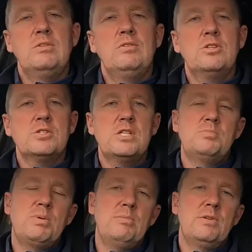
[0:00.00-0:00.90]
because
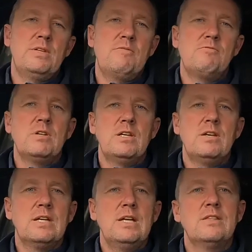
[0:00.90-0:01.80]
these people will never ring
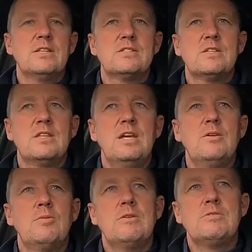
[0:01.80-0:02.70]
you again. That's the
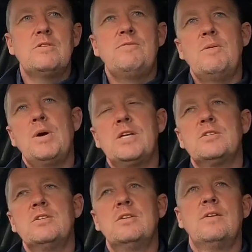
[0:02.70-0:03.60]
thing. Whereas if you're
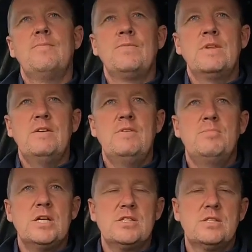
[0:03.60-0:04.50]
passing
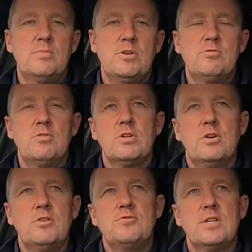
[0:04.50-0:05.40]
them on to other
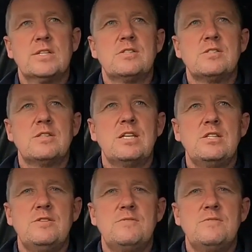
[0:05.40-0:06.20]
contractors and things,